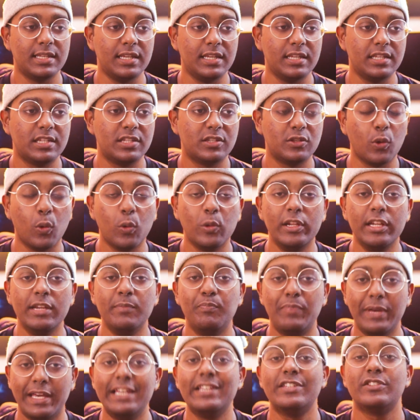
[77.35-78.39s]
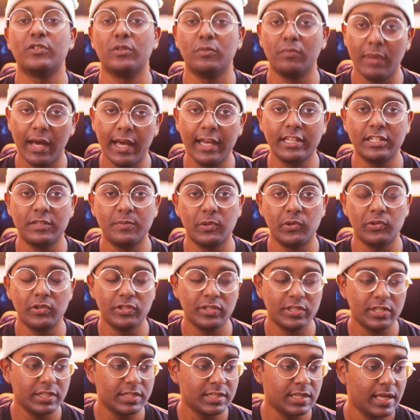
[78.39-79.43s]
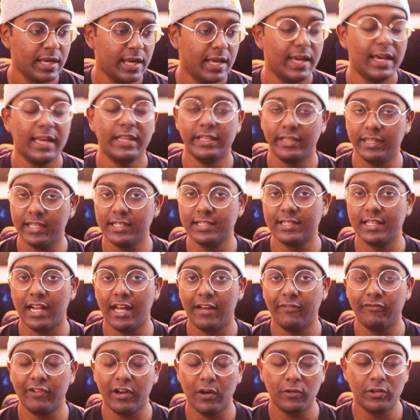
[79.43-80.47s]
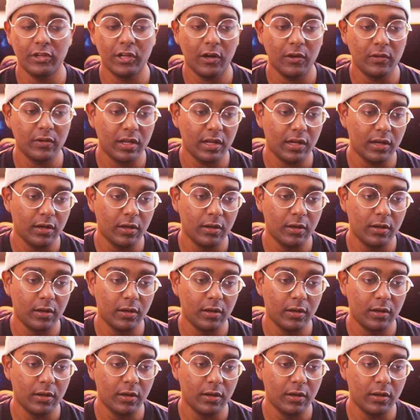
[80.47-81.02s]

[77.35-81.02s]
is solely based on my experiences and things that I found out